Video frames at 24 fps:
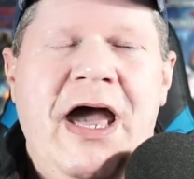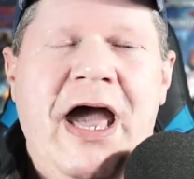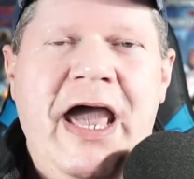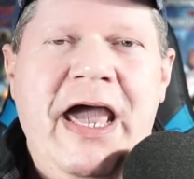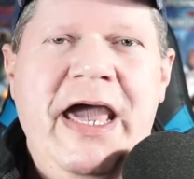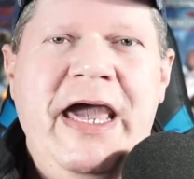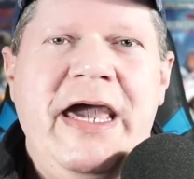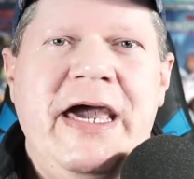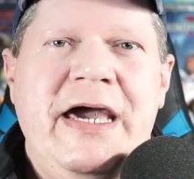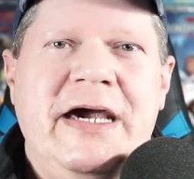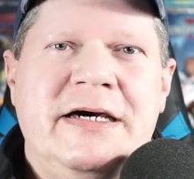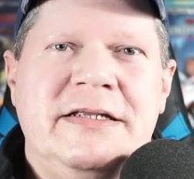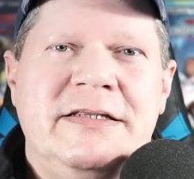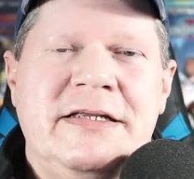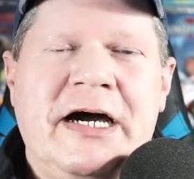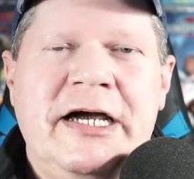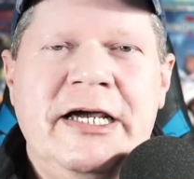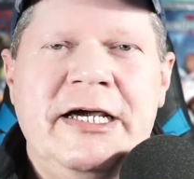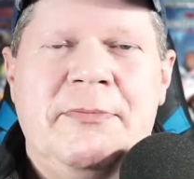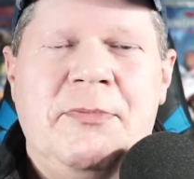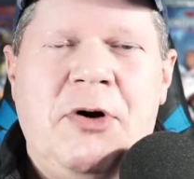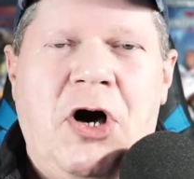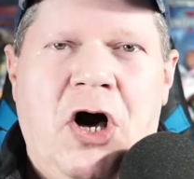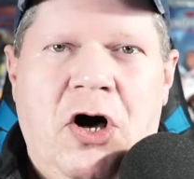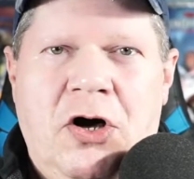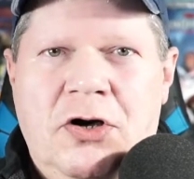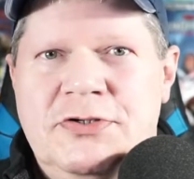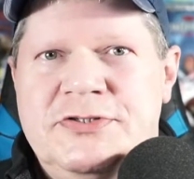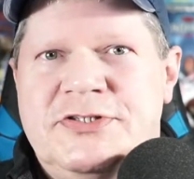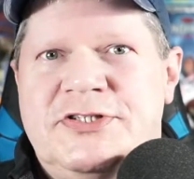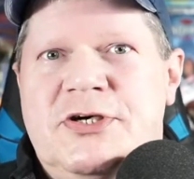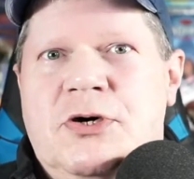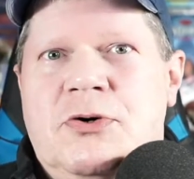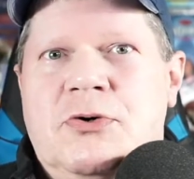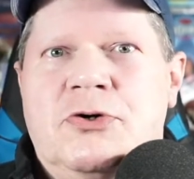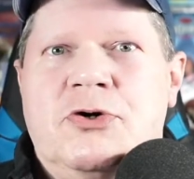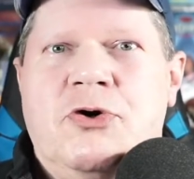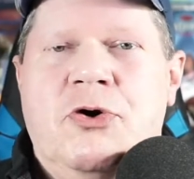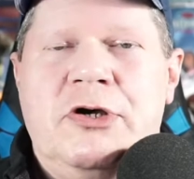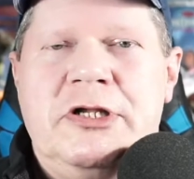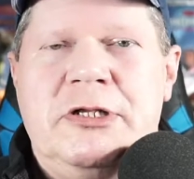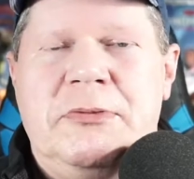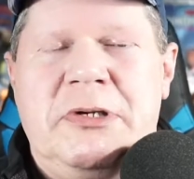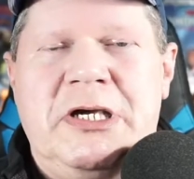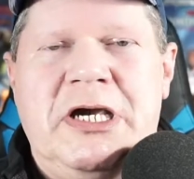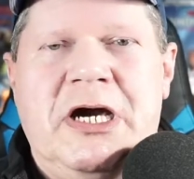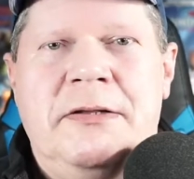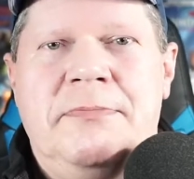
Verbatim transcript: and I am also going to be